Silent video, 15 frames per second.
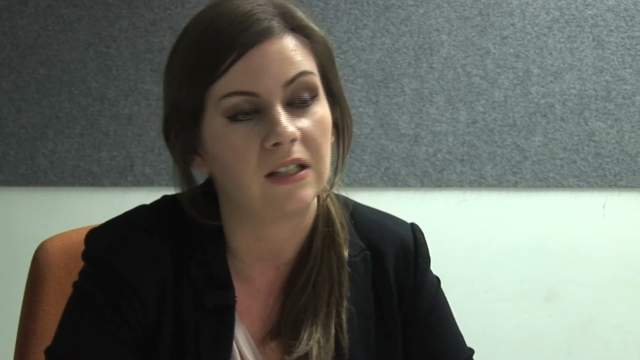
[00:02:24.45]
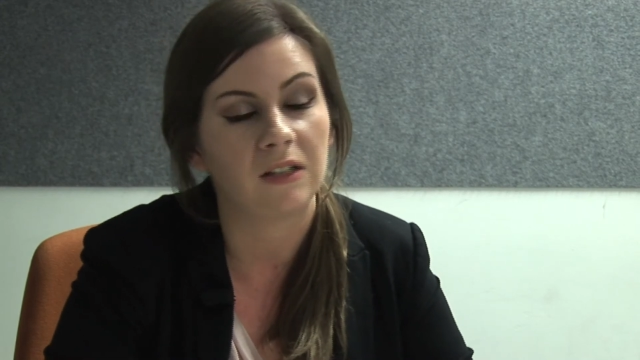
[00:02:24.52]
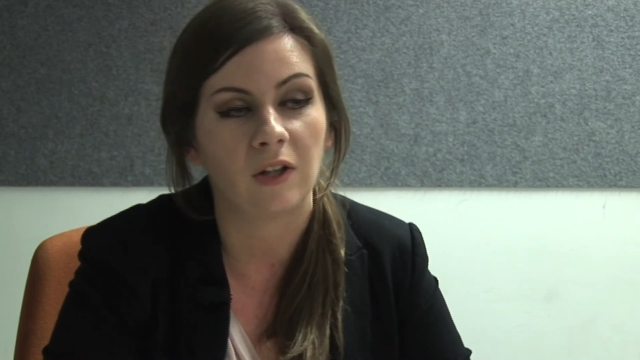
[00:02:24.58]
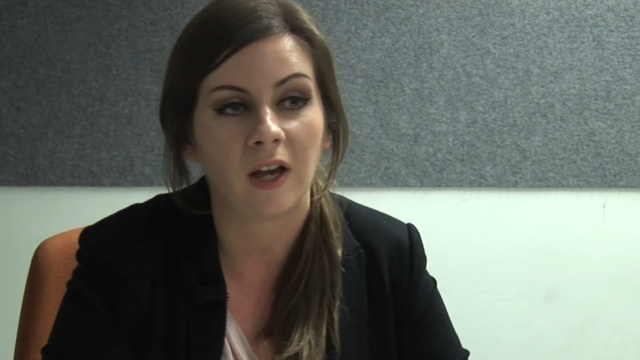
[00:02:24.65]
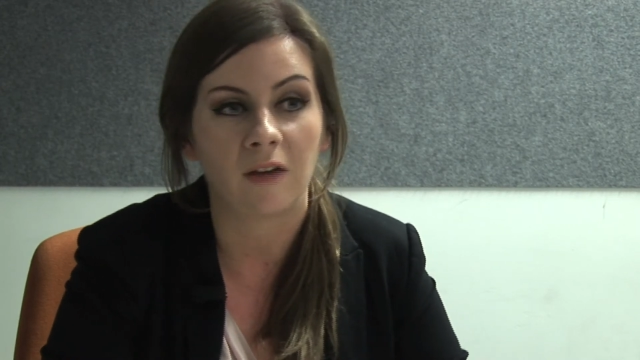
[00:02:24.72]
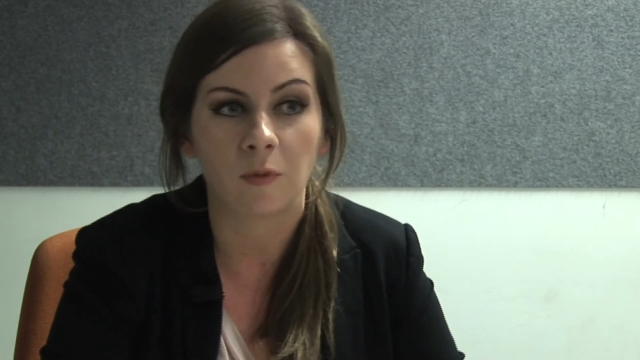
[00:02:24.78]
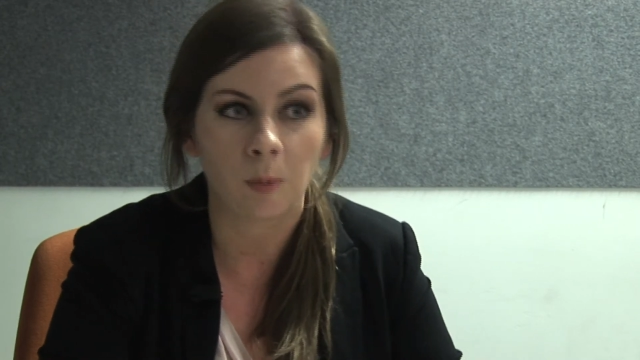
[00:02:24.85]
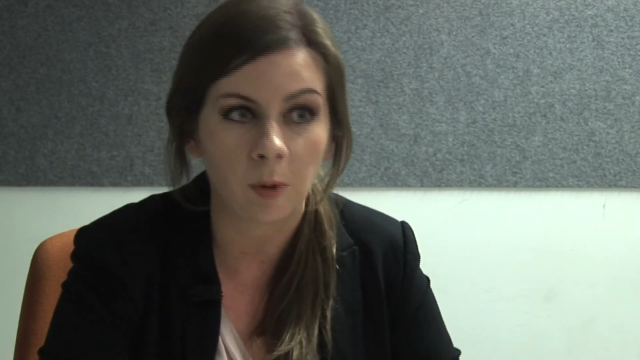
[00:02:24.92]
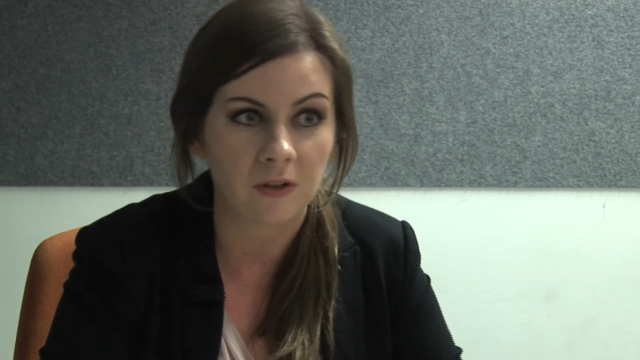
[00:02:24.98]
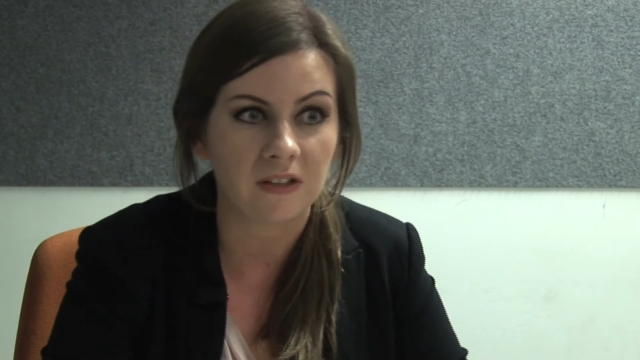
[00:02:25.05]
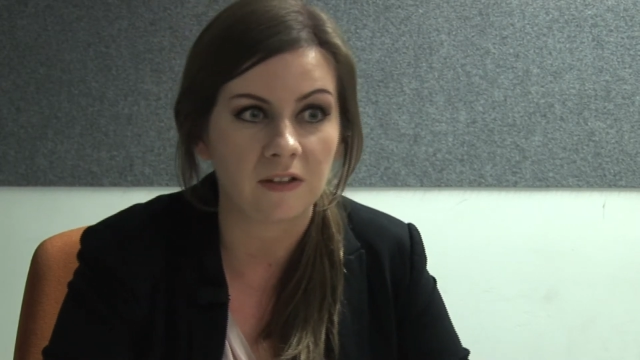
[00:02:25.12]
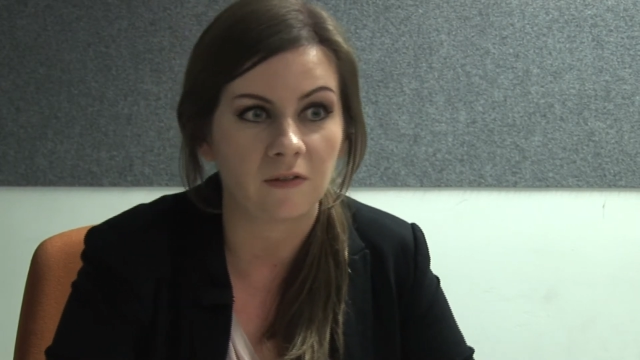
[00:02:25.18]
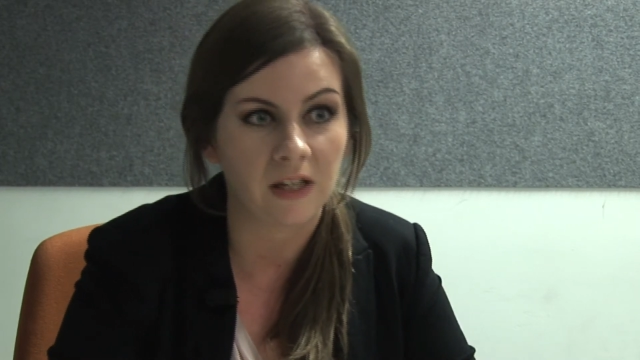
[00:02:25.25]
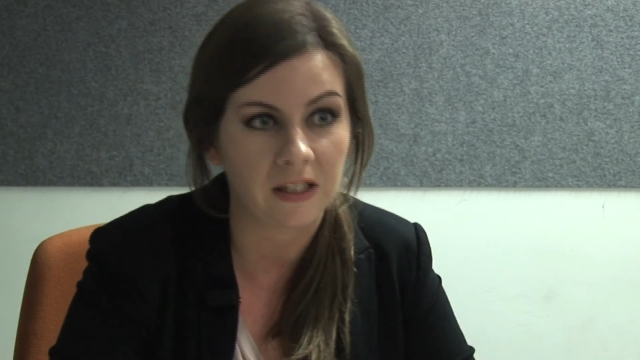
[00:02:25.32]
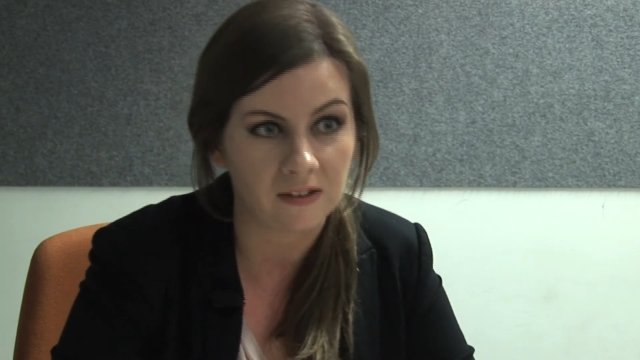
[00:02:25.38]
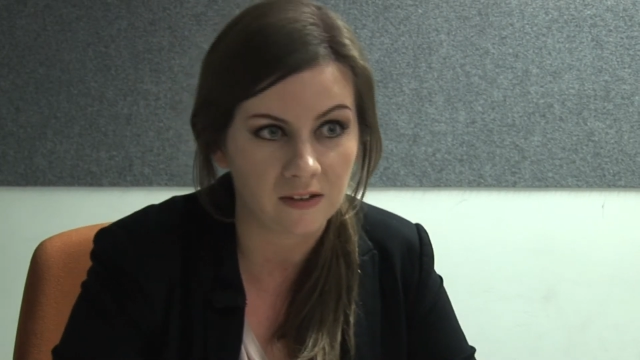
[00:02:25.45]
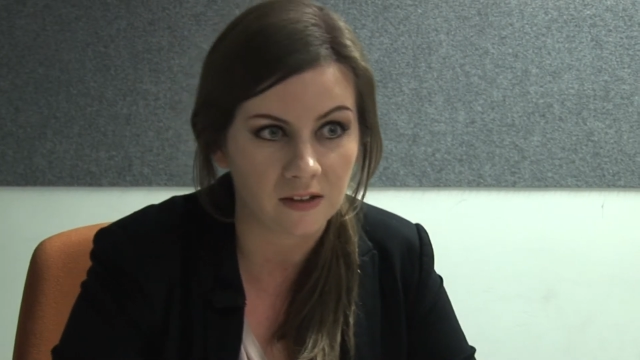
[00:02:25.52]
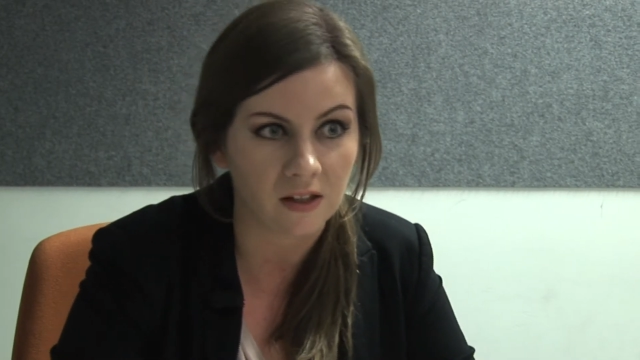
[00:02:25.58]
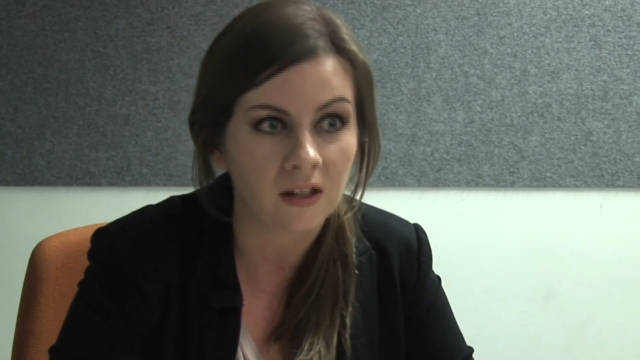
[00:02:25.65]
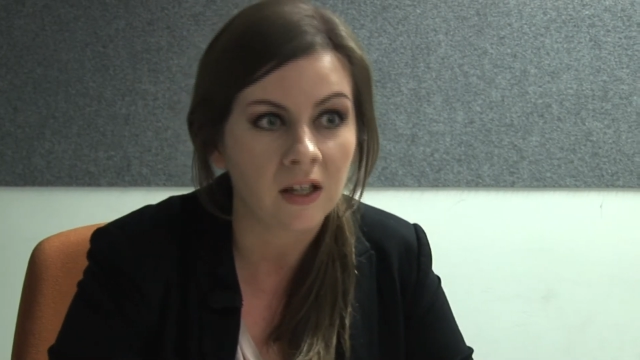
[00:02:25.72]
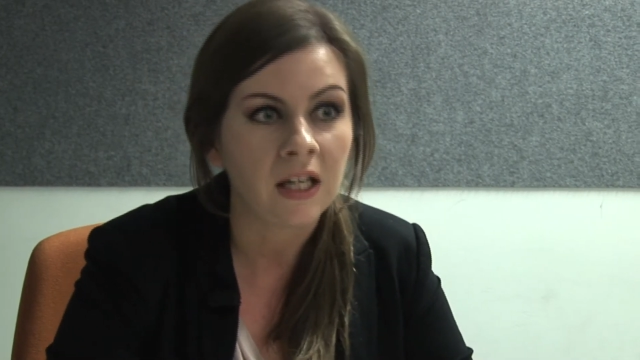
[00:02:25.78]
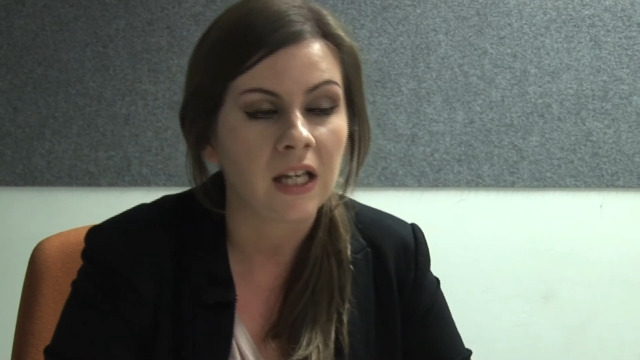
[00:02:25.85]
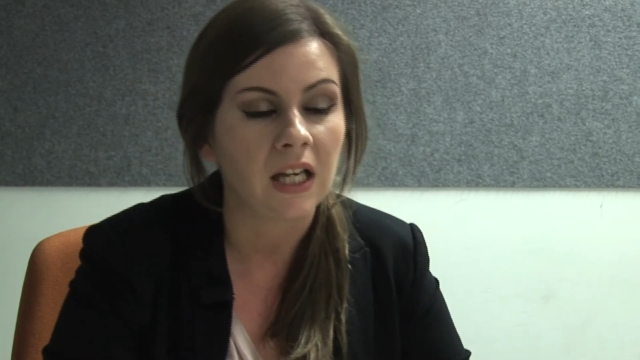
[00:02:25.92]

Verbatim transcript: and you have a positive answer,